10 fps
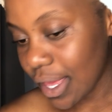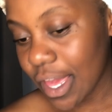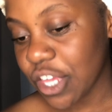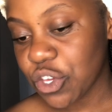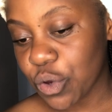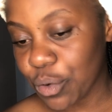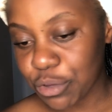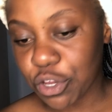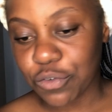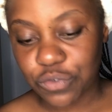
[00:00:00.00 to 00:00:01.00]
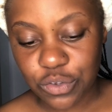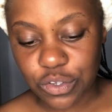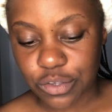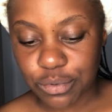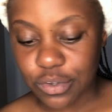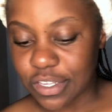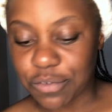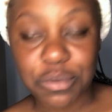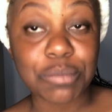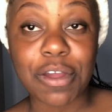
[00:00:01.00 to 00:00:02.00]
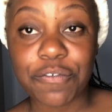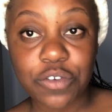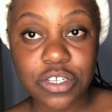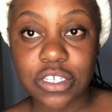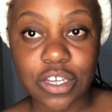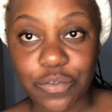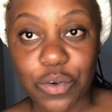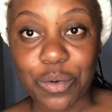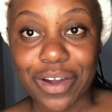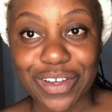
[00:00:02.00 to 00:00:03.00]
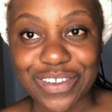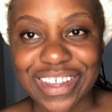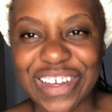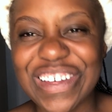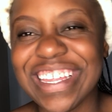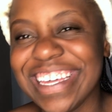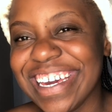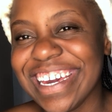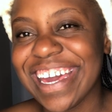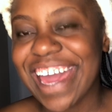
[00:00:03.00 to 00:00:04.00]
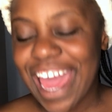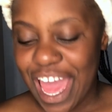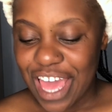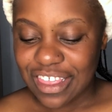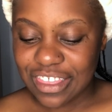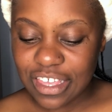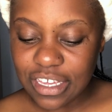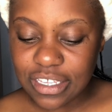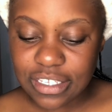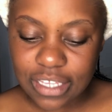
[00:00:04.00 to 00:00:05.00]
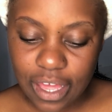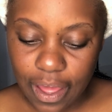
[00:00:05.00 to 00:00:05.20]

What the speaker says: and you're gonna be confused because I've been in my first year for a while now. The thing is,